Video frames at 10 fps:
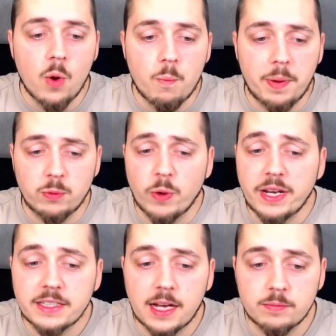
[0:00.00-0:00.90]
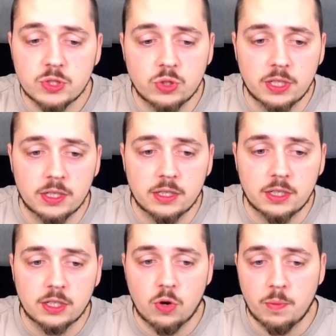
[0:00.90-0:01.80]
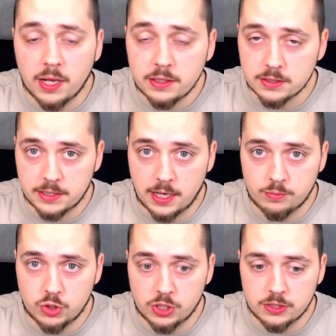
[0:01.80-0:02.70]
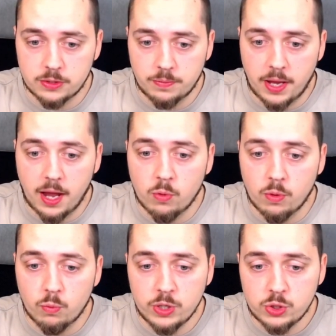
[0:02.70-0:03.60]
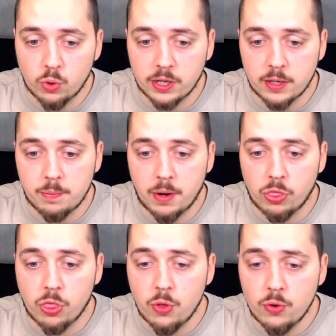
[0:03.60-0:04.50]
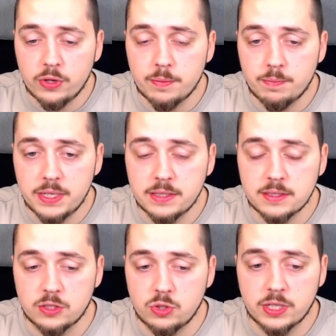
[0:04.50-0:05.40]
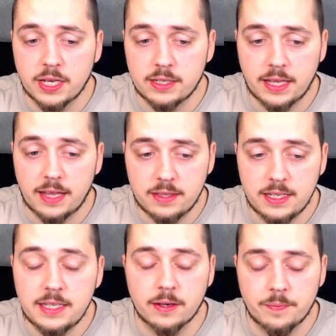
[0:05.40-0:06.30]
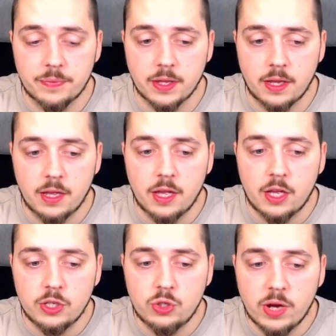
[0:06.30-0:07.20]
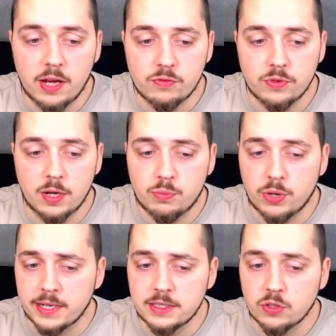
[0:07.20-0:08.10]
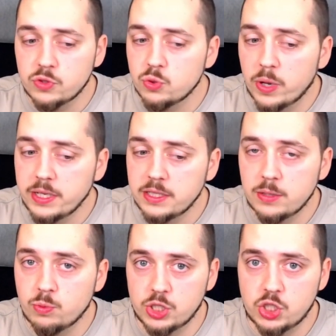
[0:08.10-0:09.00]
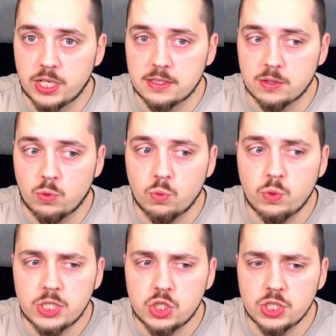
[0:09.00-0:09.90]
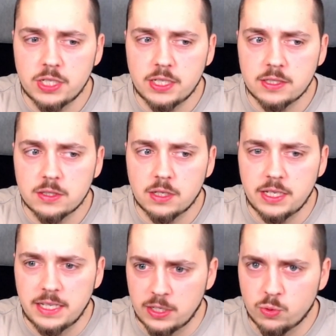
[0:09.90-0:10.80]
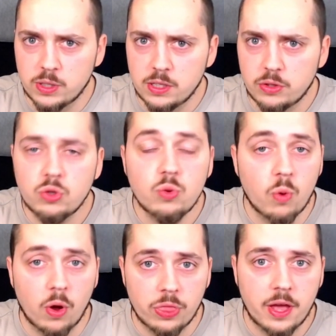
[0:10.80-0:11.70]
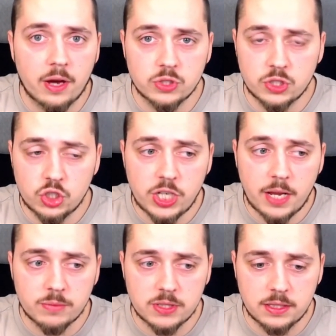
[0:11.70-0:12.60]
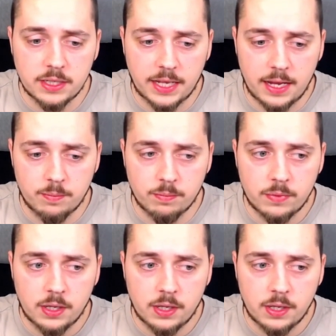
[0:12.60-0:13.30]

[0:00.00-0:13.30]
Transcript: But when it comes to the commander sculptures, and we're talking about 30 pieces you can get here, you have a price of 20 witch heads, which is equal to 1000 gems in the game.